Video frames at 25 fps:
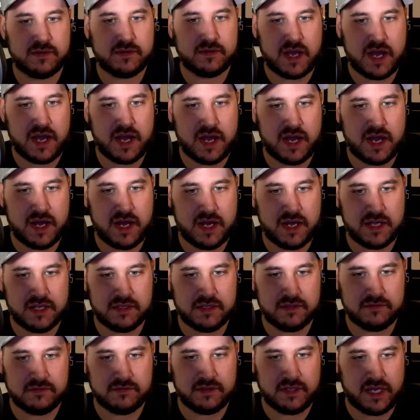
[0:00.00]

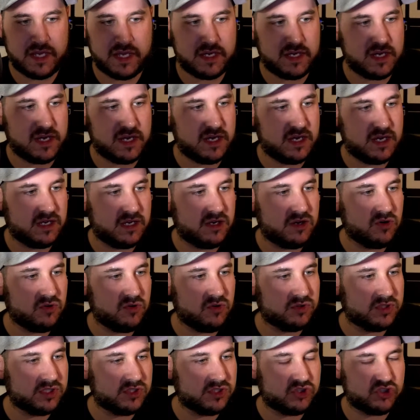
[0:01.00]
like a
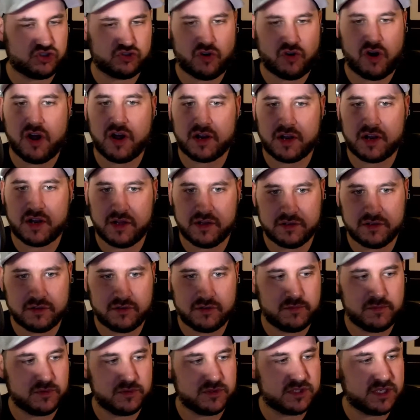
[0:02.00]
golden straw color,
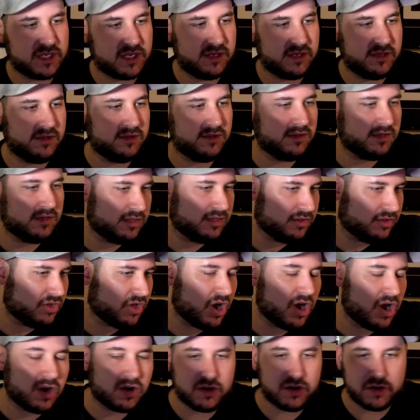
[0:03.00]
almost like a
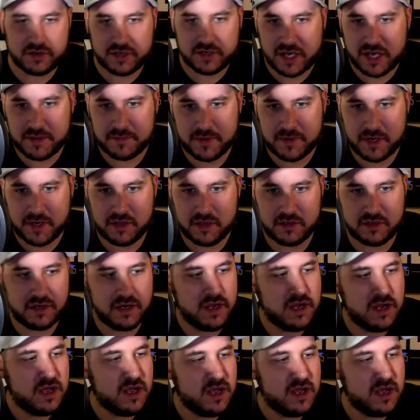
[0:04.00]
lager type color.